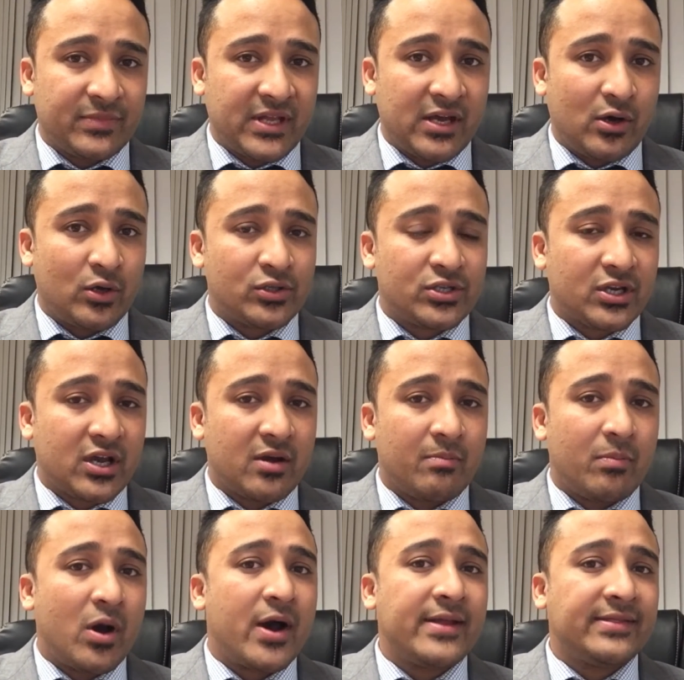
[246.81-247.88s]
They also
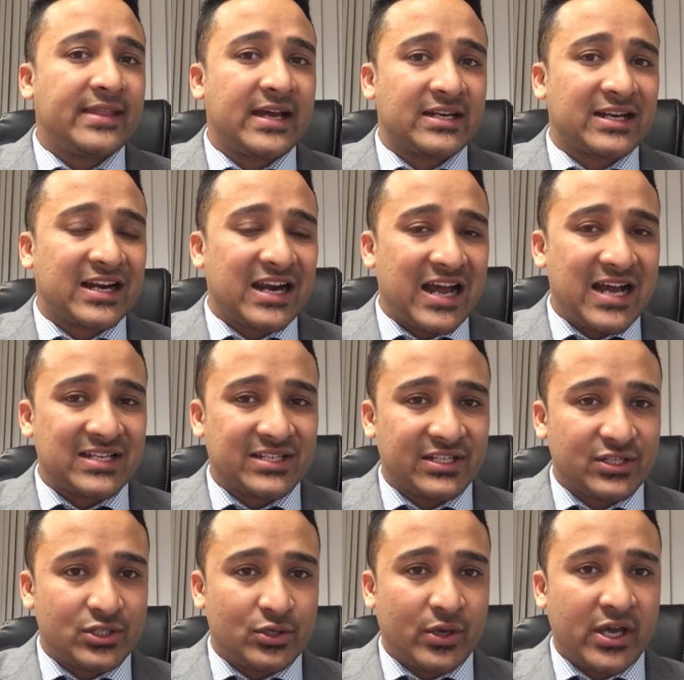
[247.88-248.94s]
combine that
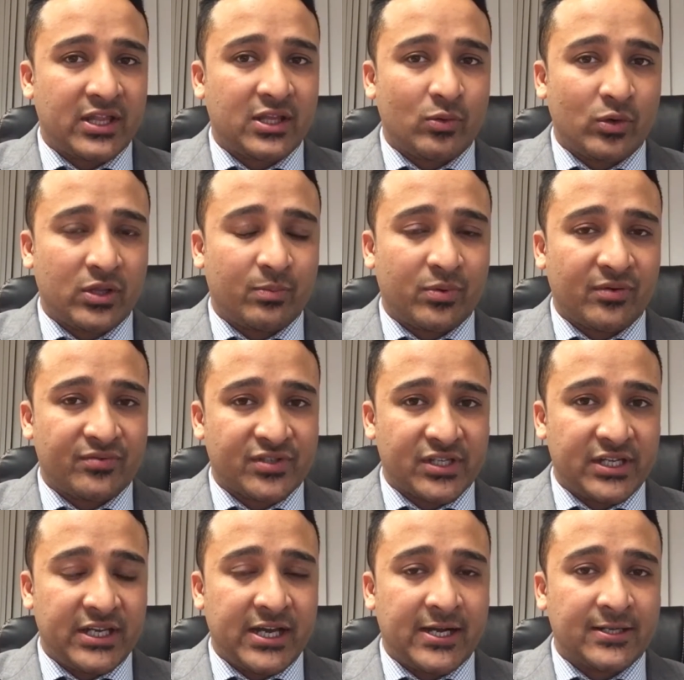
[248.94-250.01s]
classes together with the
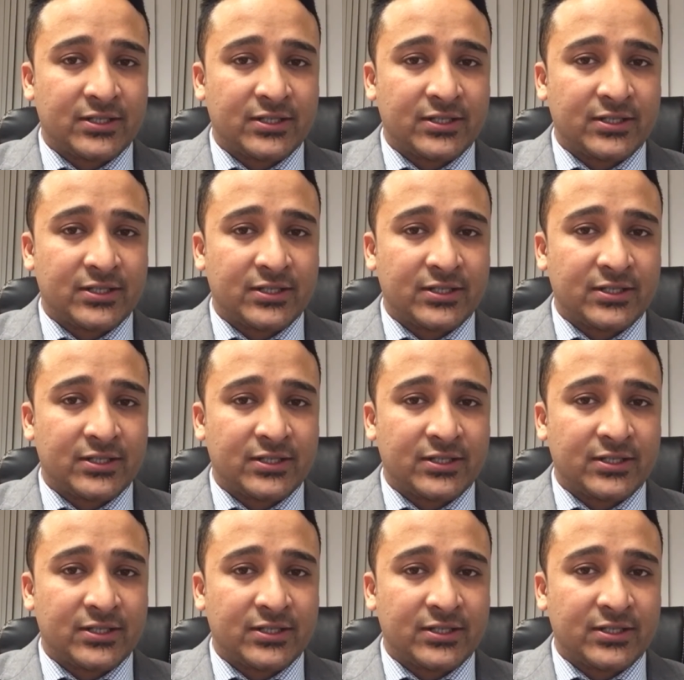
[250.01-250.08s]
professional year.